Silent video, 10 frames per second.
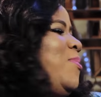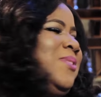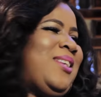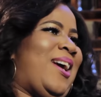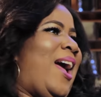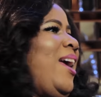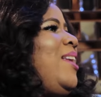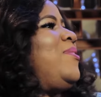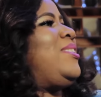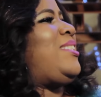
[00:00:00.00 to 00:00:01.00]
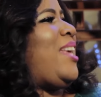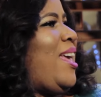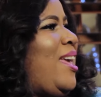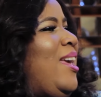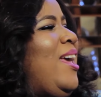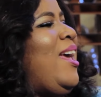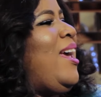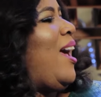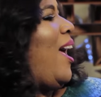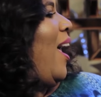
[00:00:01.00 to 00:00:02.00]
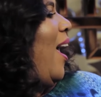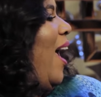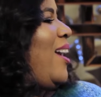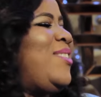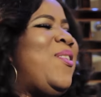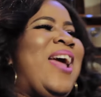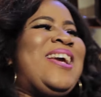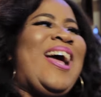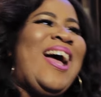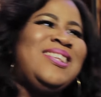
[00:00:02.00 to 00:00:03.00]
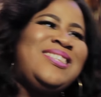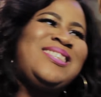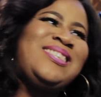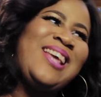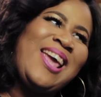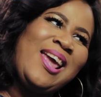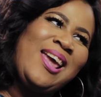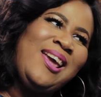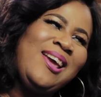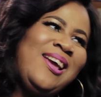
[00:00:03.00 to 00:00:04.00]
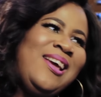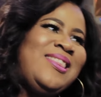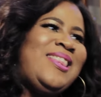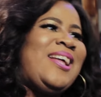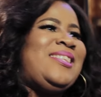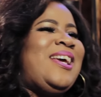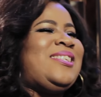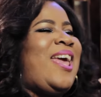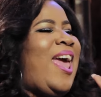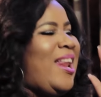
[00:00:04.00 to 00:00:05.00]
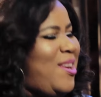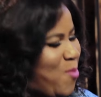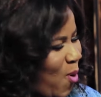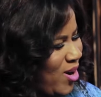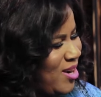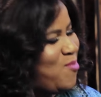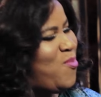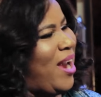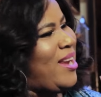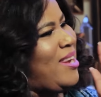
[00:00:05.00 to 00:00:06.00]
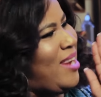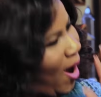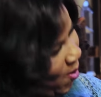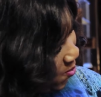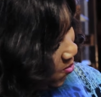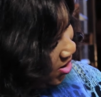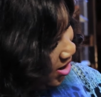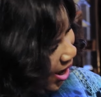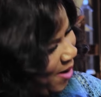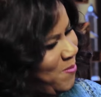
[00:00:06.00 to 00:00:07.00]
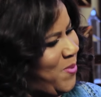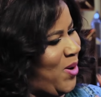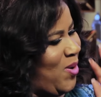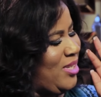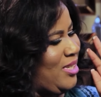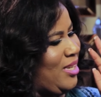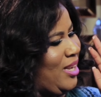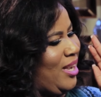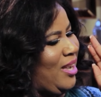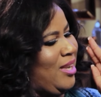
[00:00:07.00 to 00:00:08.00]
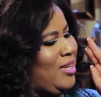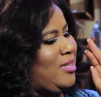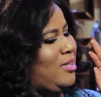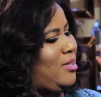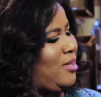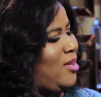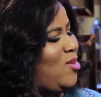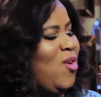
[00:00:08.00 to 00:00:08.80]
no Mister Guy. I can't even say. I kind of. I no, I can't say that there's anyone right now. I mean, because. But there's someone whispering.